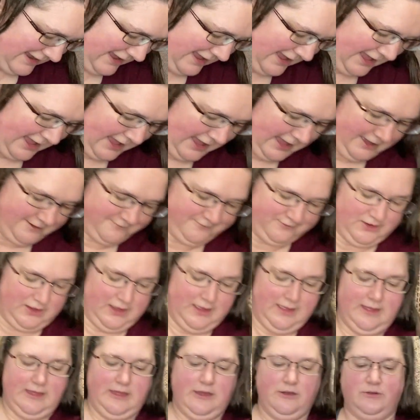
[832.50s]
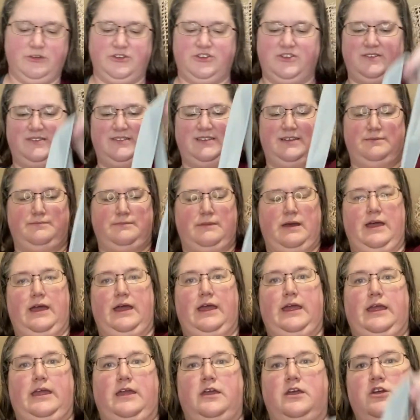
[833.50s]
have, which is in
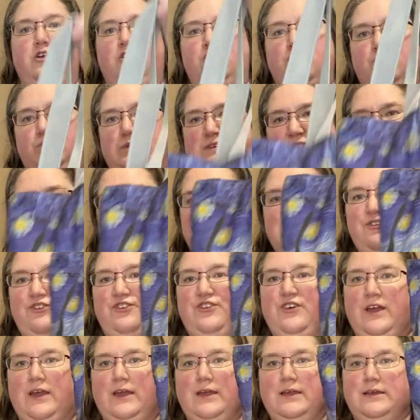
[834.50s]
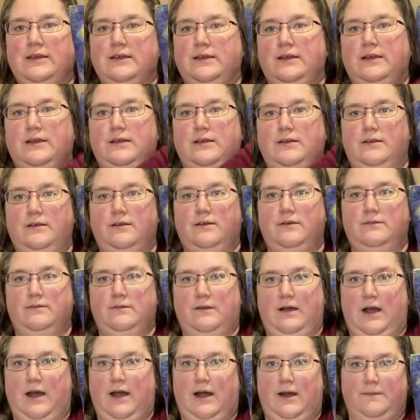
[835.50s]
my Whisk
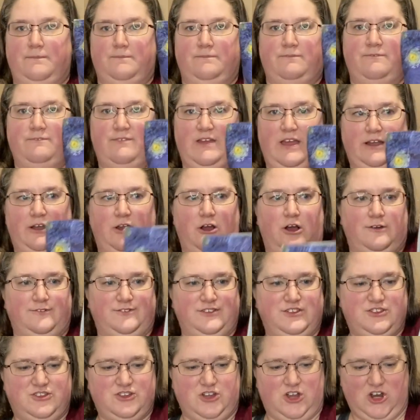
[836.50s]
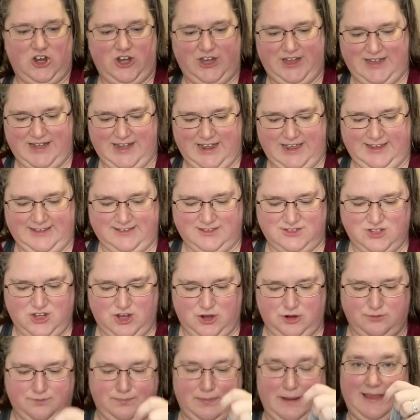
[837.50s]
Van Gogh Starry Night
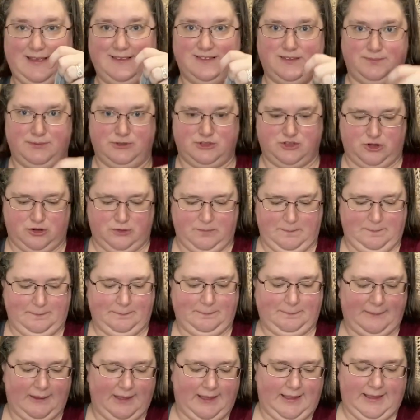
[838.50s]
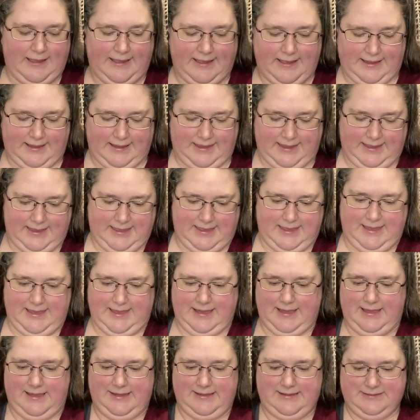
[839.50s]
tote bag, zipper tote,
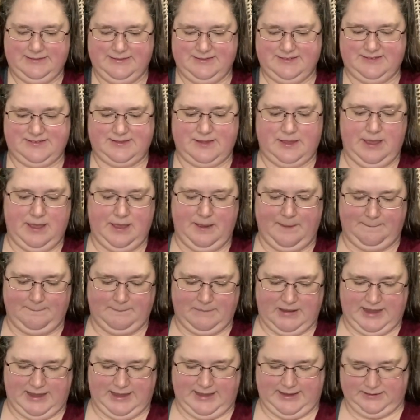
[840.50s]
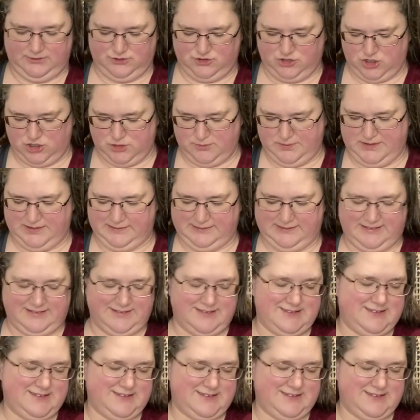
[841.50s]
is my Turbulent